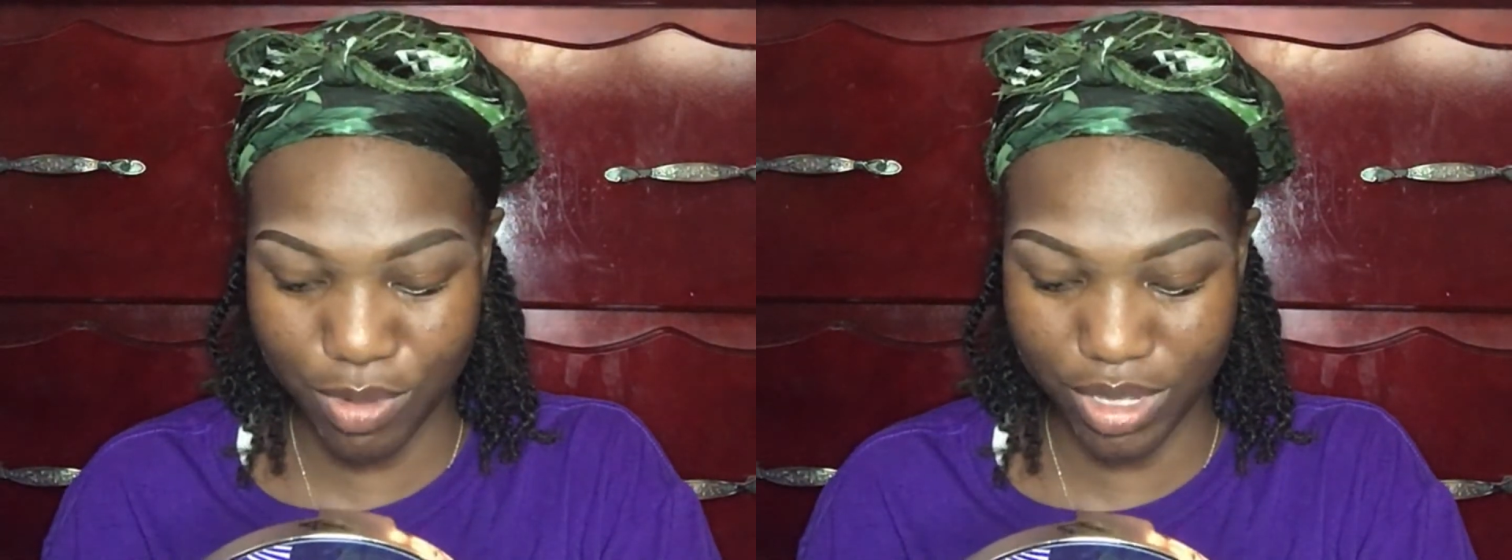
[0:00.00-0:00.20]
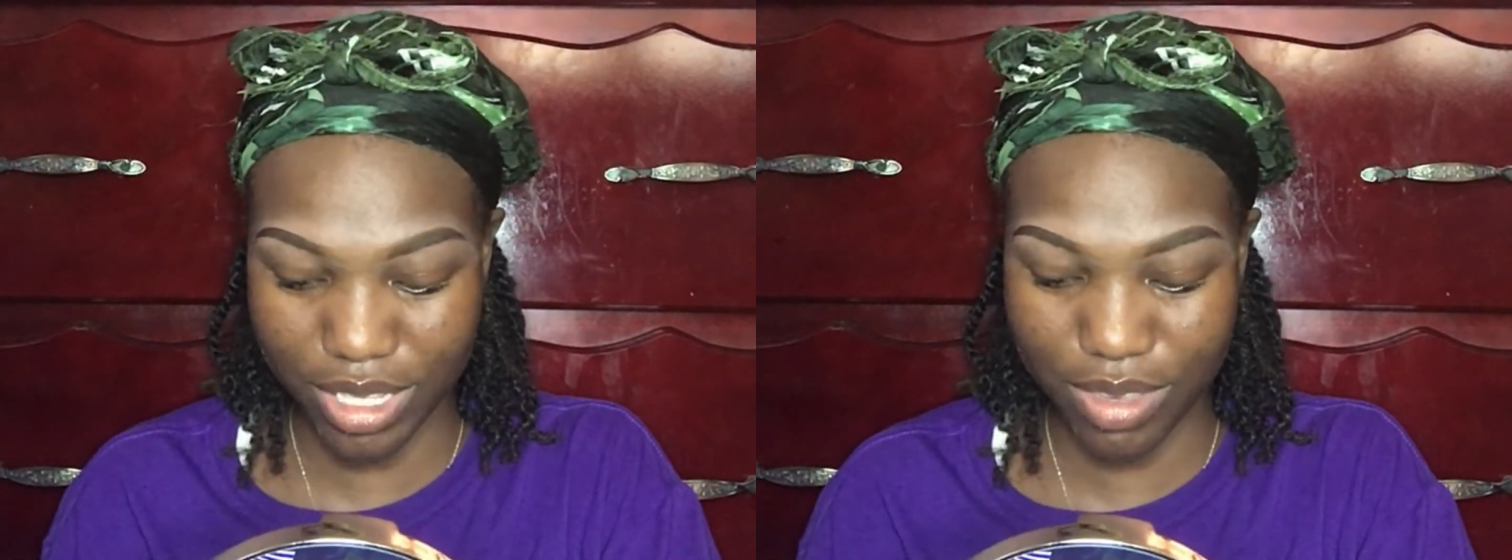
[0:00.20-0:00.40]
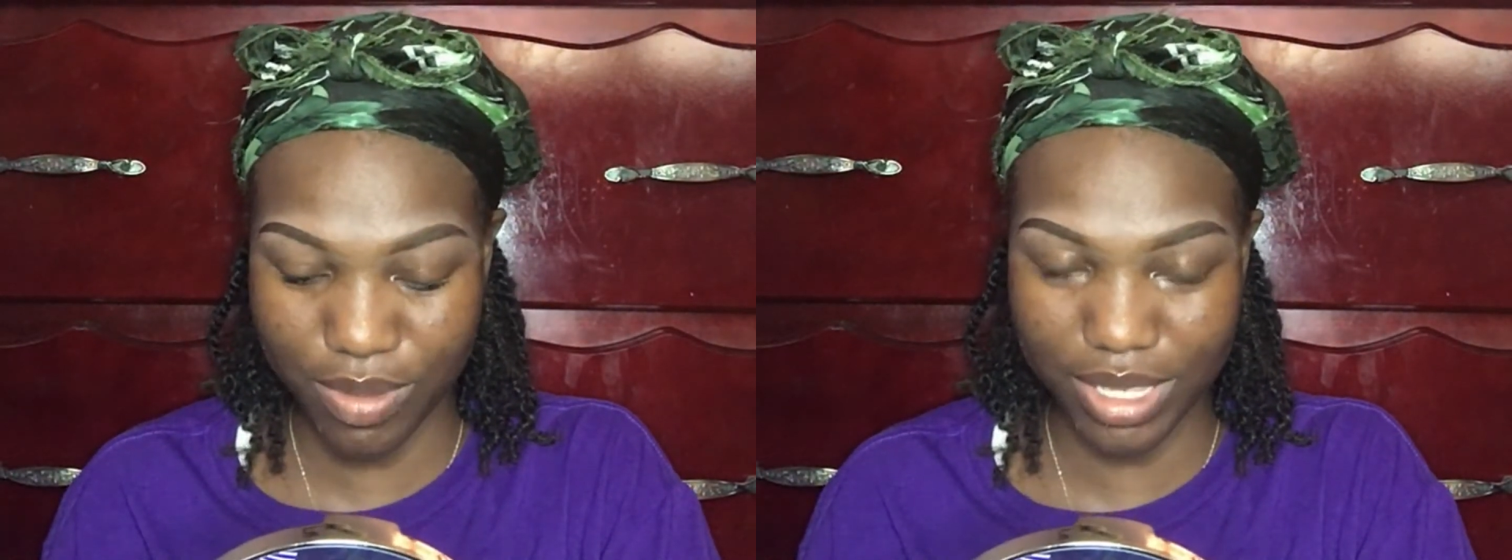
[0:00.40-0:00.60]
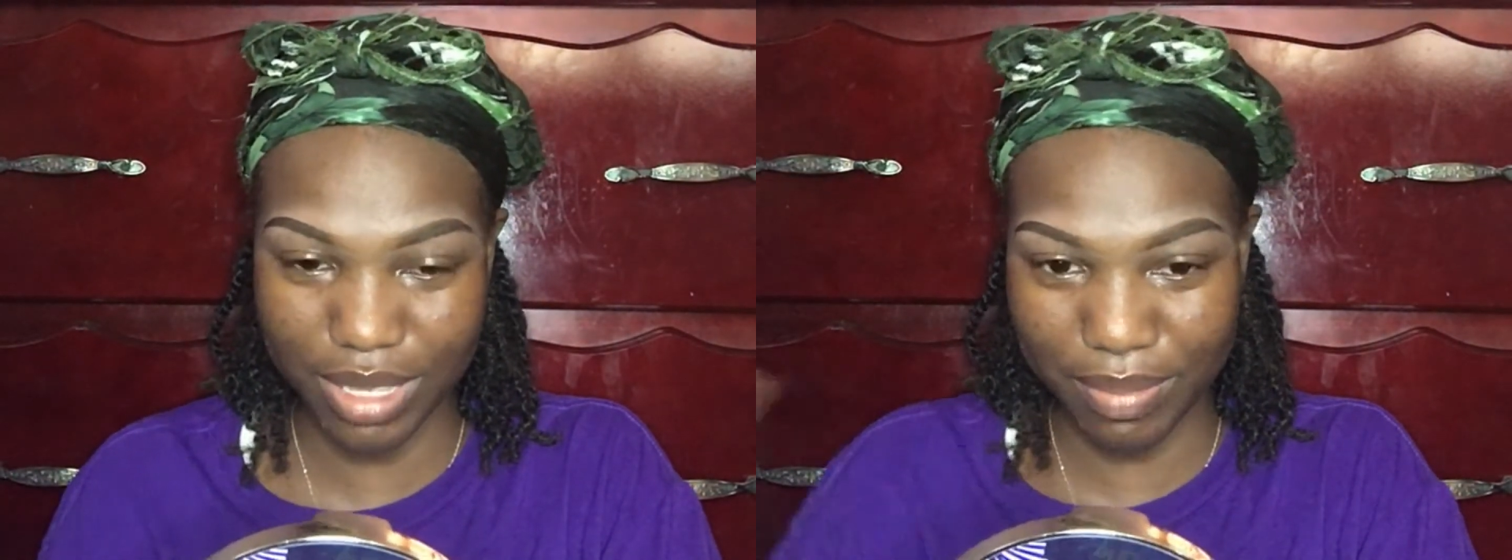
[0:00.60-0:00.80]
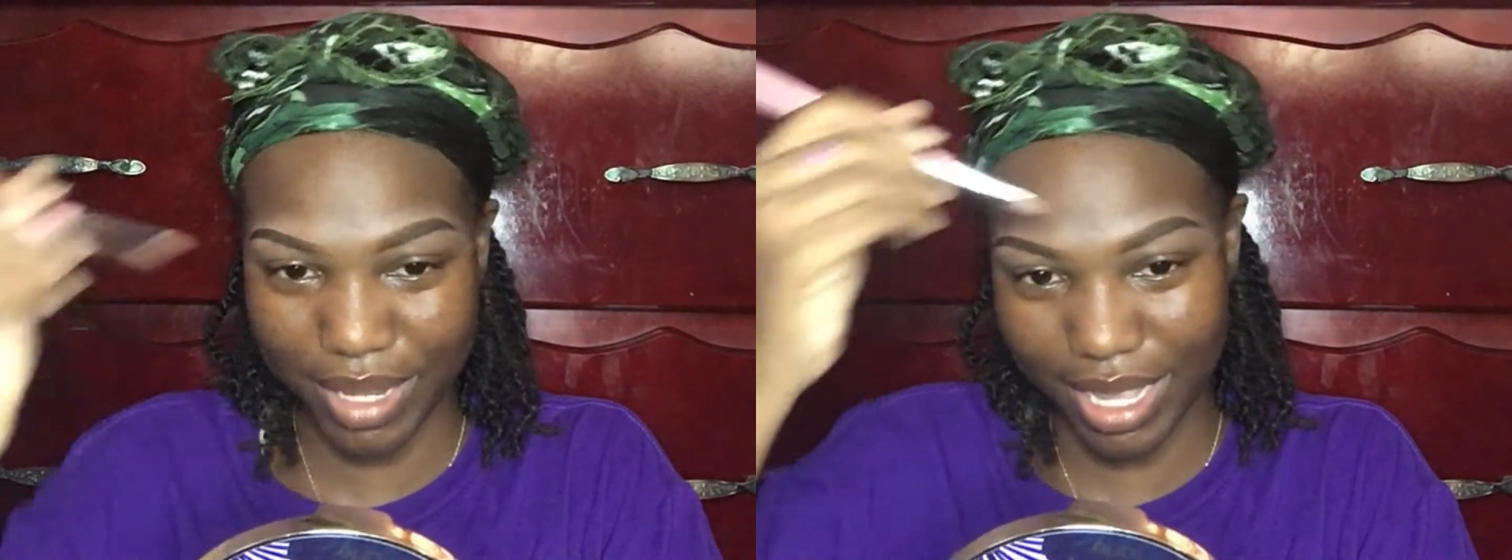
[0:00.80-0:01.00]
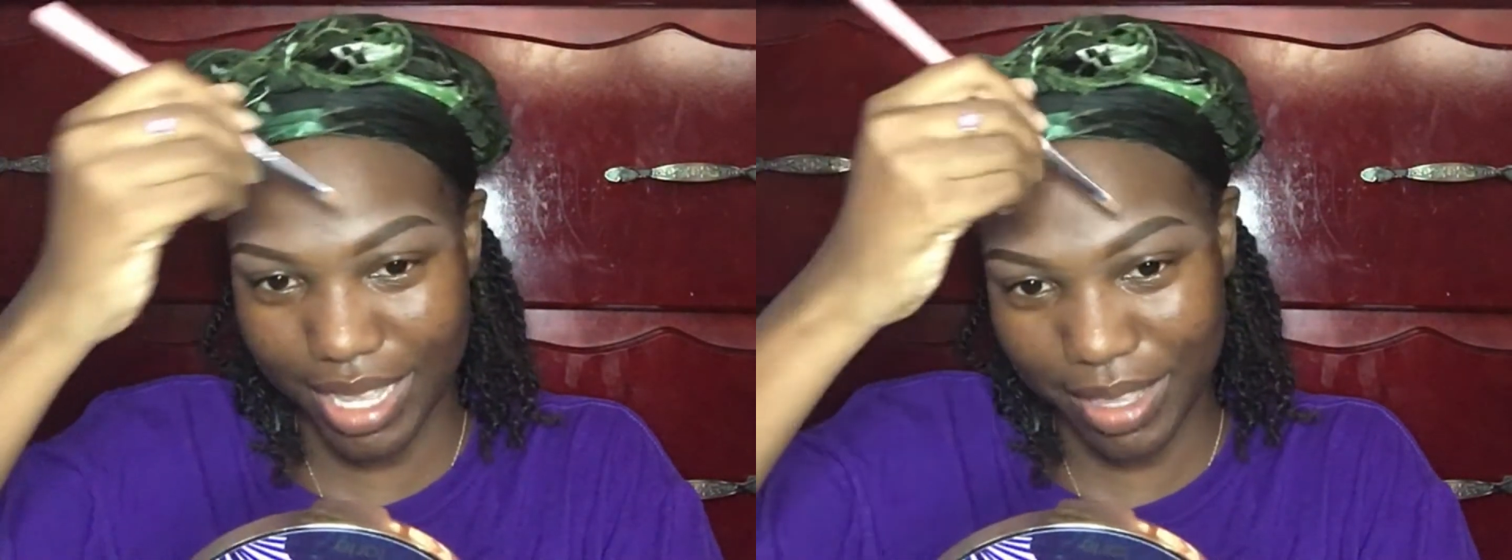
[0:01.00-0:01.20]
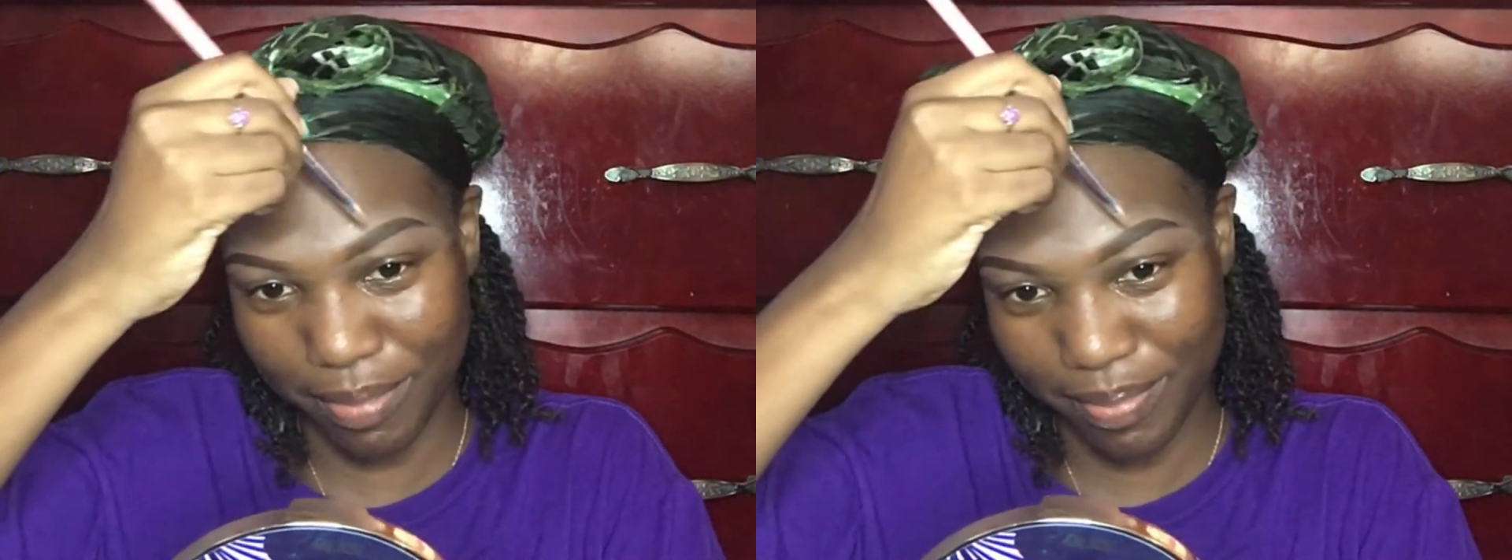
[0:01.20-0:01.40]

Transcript: what he was implying.